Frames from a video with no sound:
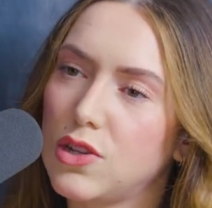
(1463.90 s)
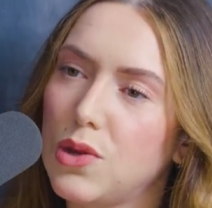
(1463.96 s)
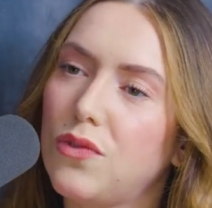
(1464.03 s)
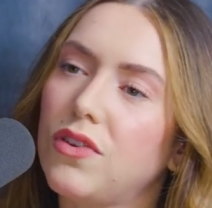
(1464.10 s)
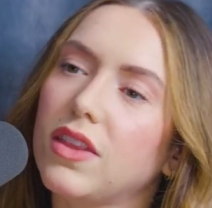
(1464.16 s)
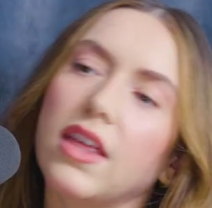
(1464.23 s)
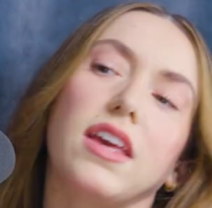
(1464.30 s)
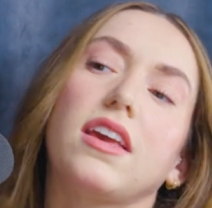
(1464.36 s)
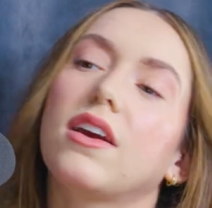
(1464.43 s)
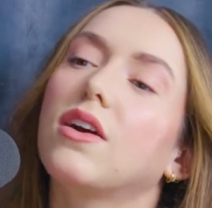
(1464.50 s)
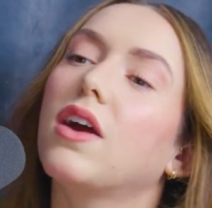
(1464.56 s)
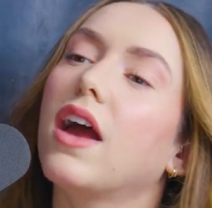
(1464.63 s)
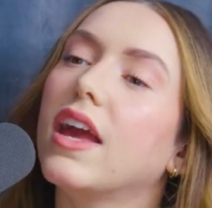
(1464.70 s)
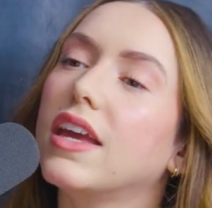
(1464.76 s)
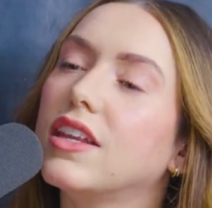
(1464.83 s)
Do you feel like,
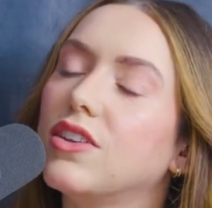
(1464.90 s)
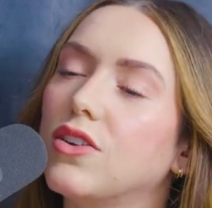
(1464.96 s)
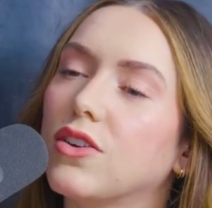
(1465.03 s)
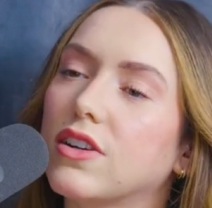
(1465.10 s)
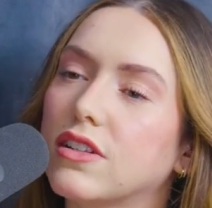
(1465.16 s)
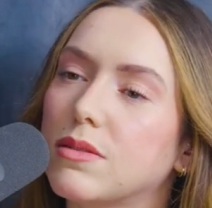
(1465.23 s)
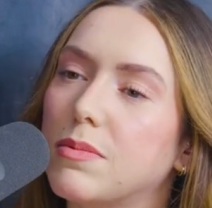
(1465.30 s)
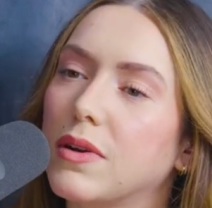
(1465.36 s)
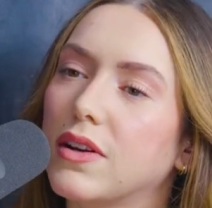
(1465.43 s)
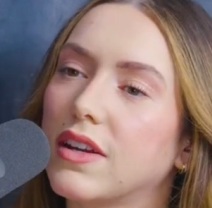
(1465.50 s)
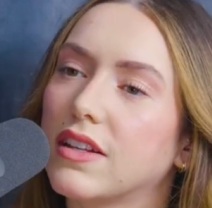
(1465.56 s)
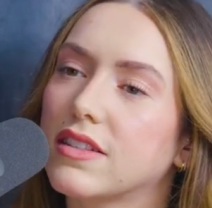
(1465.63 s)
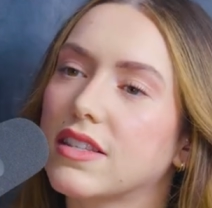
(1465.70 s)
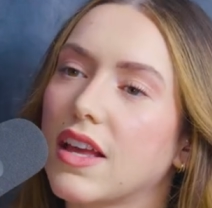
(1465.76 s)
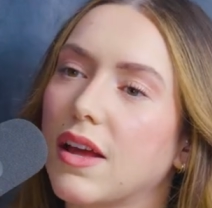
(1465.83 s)
in your
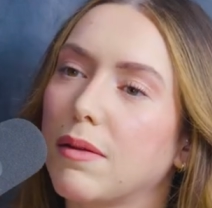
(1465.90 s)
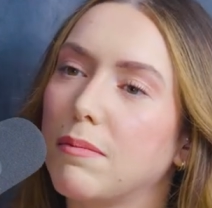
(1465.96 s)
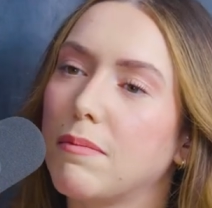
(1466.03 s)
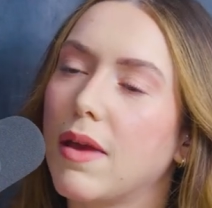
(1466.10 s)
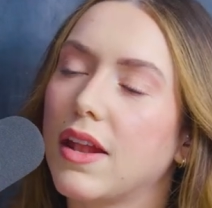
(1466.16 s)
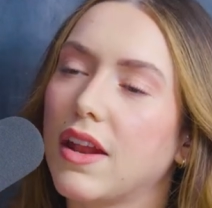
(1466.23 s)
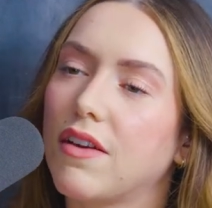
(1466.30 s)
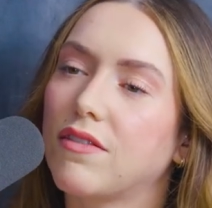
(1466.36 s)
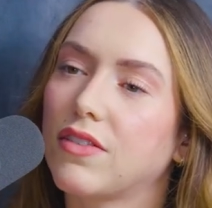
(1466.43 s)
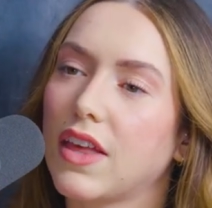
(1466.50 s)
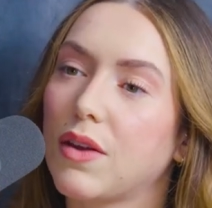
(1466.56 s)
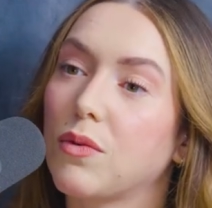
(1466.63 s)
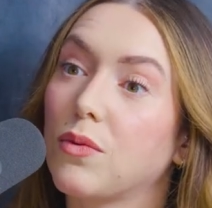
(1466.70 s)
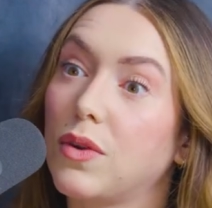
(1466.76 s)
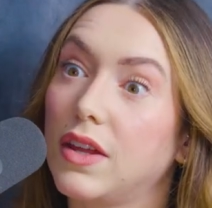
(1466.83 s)
experience, that men have
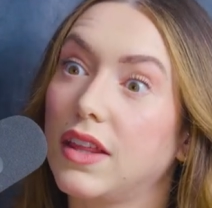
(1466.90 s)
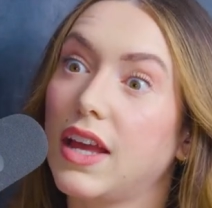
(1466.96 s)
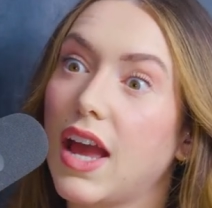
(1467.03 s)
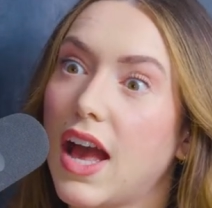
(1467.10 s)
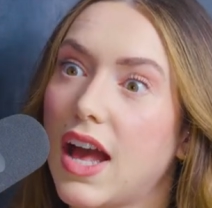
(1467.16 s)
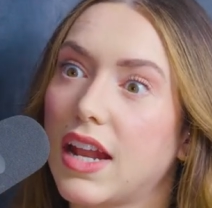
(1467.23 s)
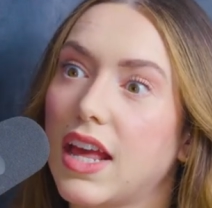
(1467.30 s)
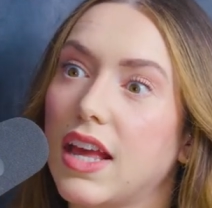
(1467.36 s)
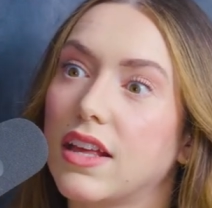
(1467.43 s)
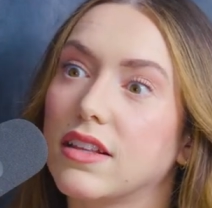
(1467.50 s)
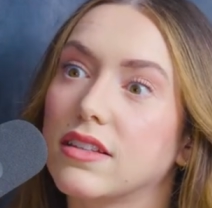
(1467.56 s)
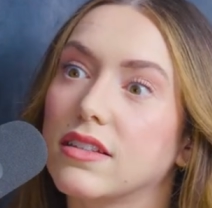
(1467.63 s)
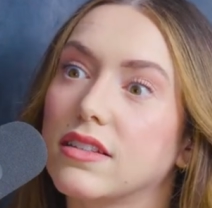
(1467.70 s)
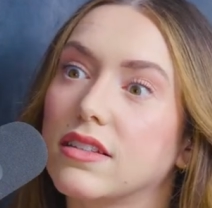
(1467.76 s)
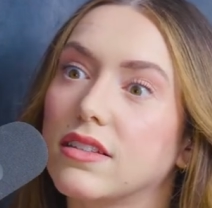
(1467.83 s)
like really had a
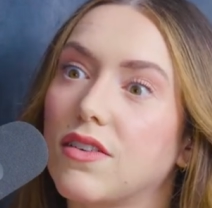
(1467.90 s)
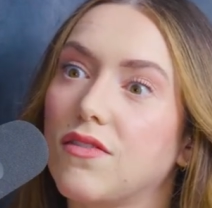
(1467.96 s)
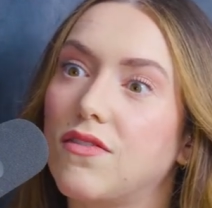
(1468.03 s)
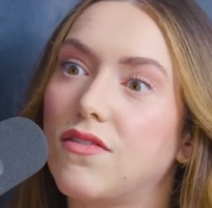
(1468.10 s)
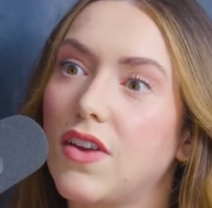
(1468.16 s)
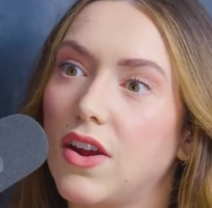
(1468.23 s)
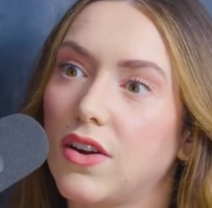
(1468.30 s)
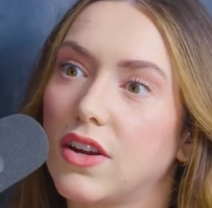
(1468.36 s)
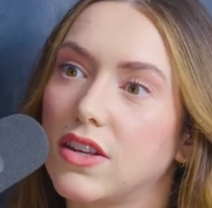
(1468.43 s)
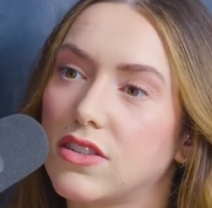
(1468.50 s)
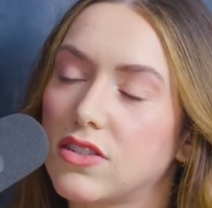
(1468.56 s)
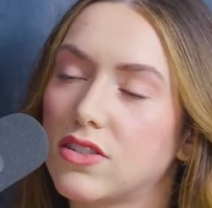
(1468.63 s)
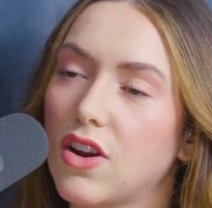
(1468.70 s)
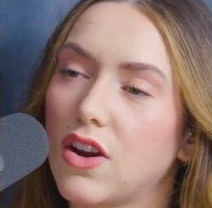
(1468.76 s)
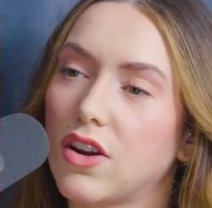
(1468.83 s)
very
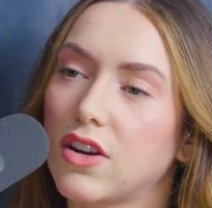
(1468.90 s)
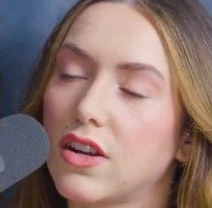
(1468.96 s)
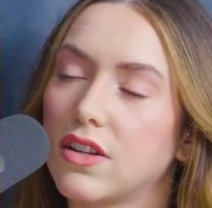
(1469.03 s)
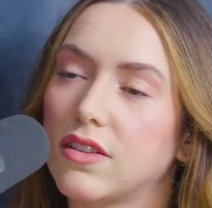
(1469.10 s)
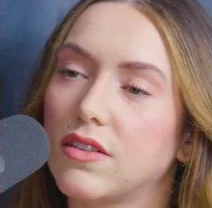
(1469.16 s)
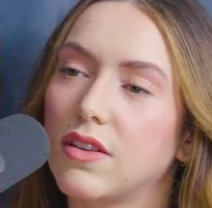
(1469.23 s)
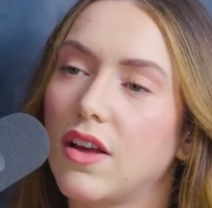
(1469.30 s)
stark